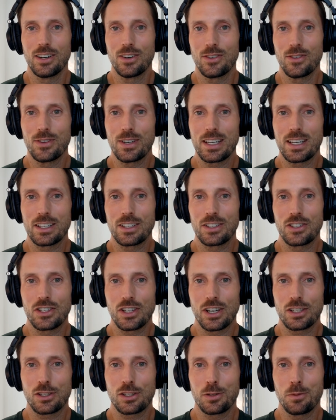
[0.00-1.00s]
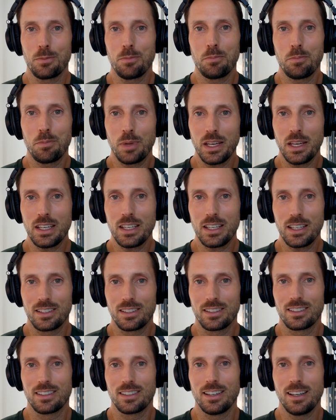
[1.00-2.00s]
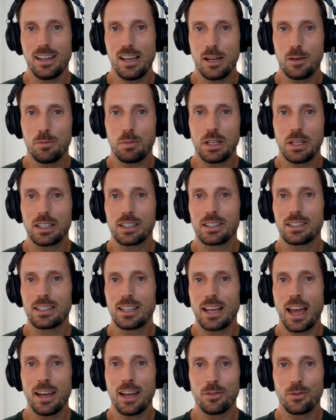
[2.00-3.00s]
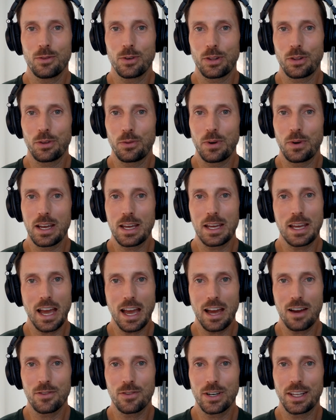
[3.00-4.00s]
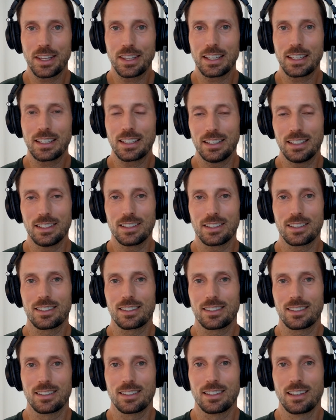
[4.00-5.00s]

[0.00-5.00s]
We can just be and be content with the way everything is.